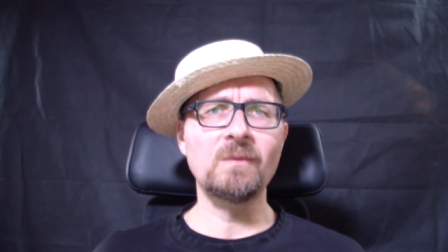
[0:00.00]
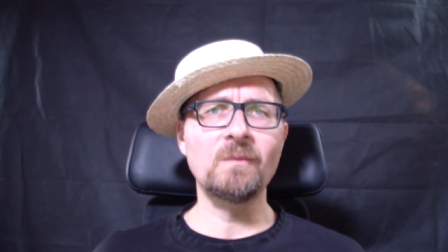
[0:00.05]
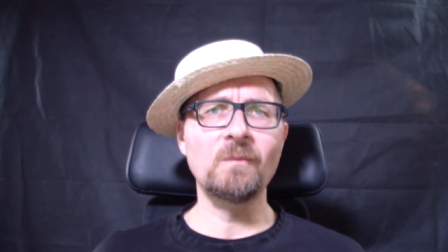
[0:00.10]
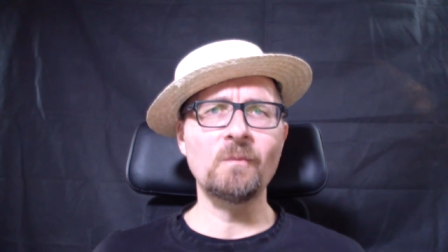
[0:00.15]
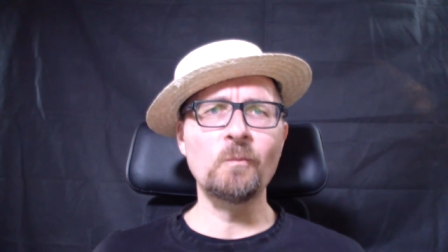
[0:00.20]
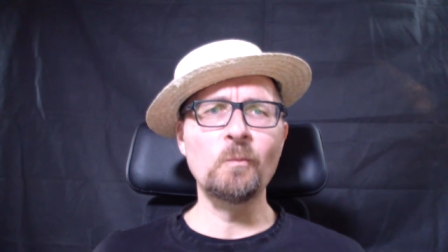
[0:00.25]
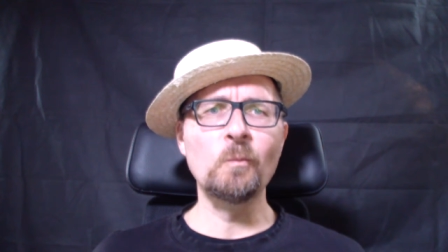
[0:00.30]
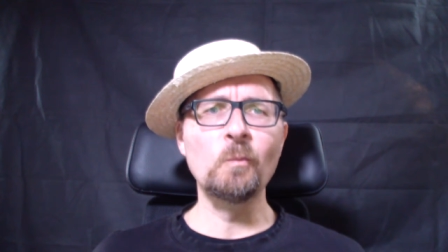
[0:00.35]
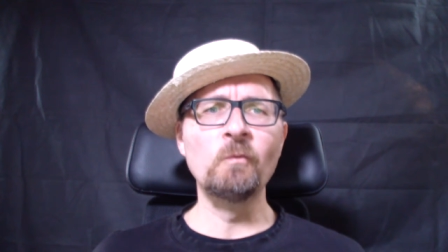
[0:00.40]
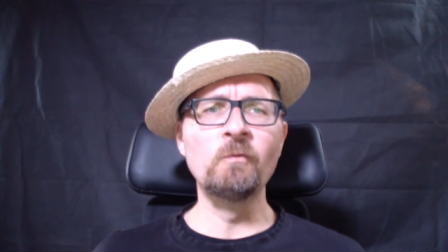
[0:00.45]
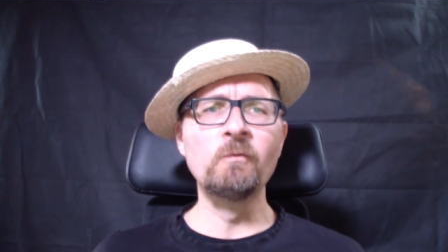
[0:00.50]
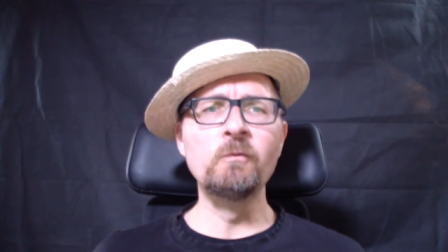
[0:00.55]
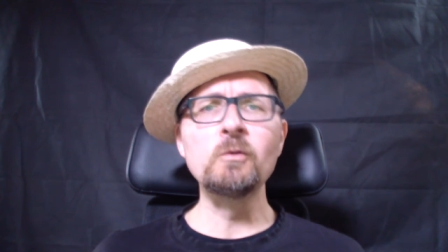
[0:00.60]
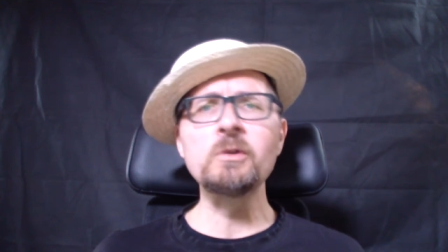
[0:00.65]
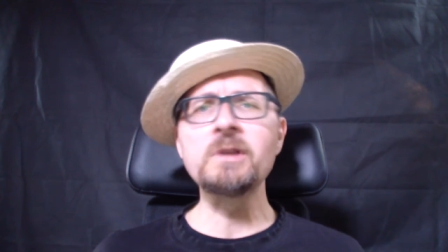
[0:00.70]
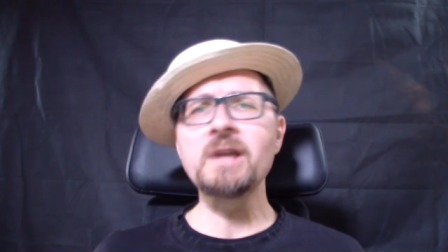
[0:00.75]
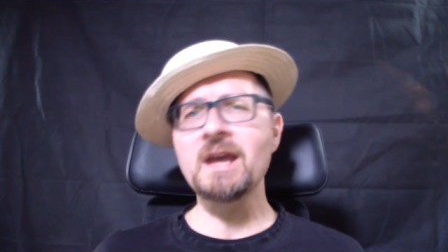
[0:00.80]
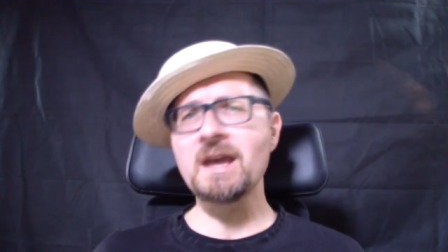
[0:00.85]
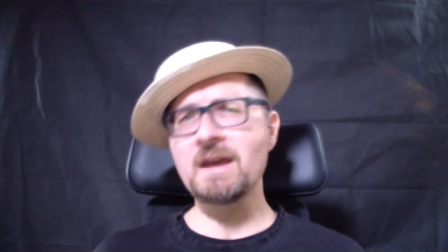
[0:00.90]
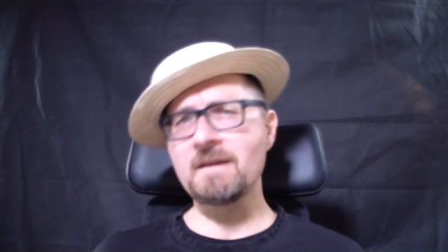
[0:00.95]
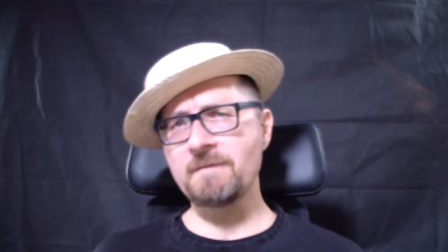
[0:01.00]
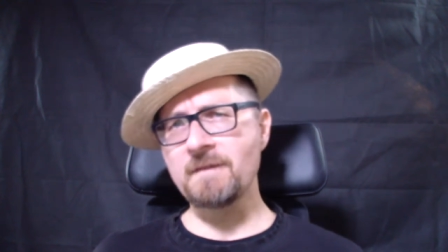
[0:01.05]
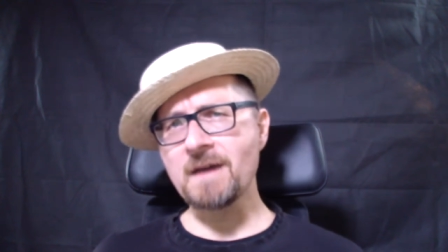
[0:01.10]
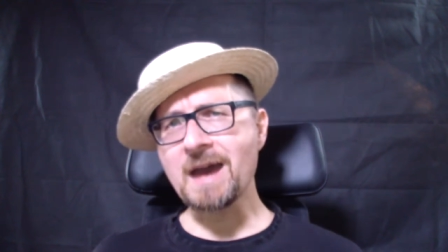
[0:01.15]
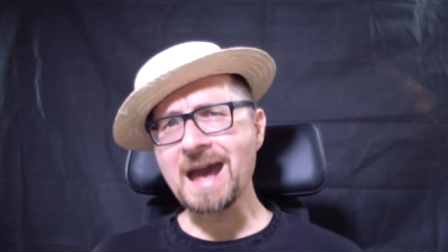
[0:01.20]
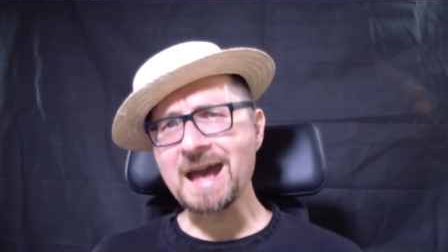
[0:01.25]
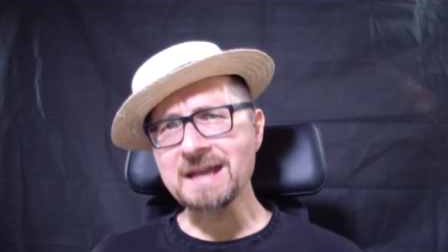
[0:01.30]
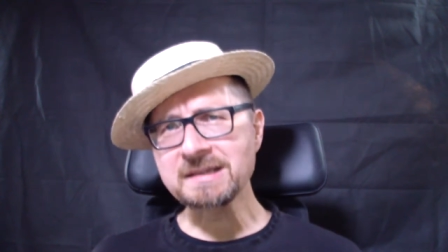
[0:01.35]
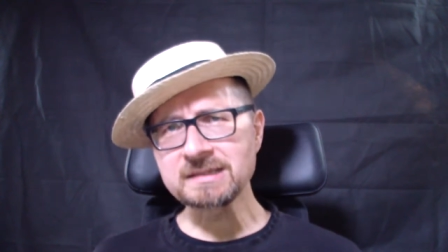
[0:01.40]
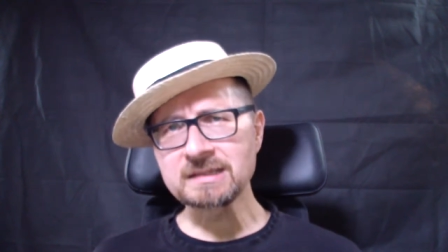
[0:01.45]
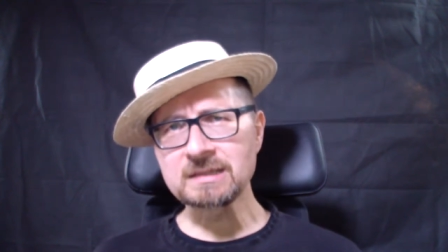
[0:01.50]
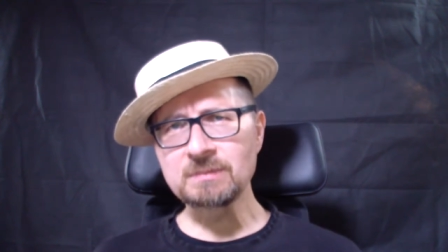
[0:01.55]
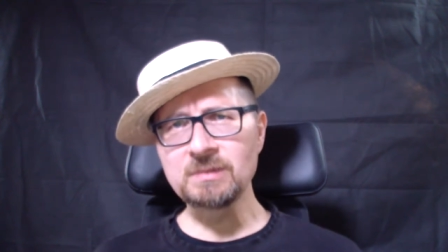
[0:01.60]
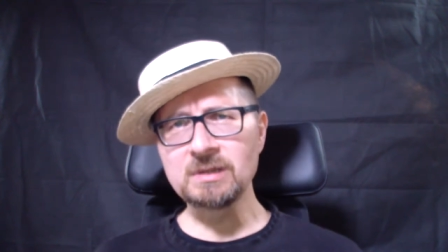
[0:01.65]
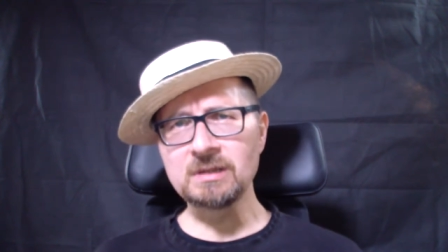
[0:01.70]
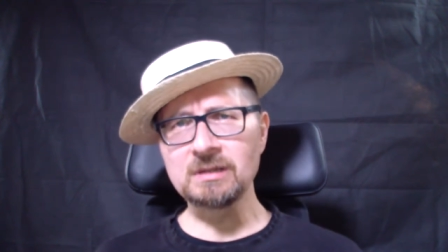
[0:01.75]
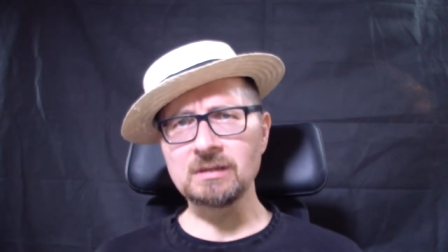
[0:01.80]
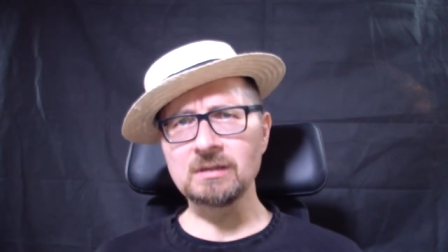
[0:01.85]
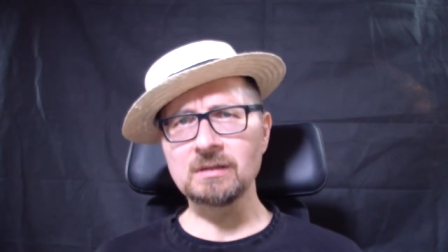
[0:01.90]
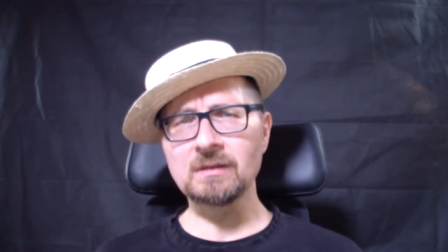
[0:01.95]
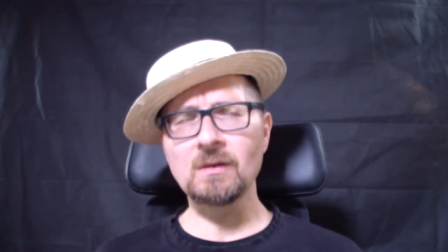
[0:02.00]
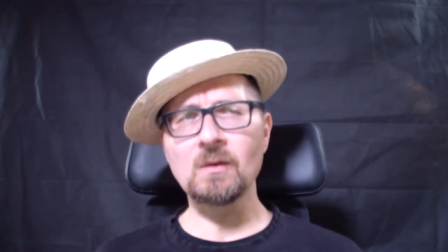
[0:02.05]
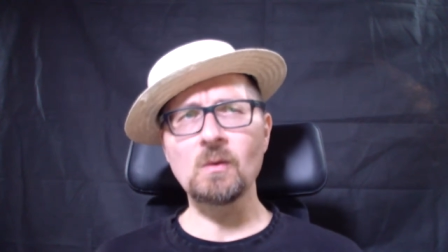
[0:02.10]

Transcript: would have asked me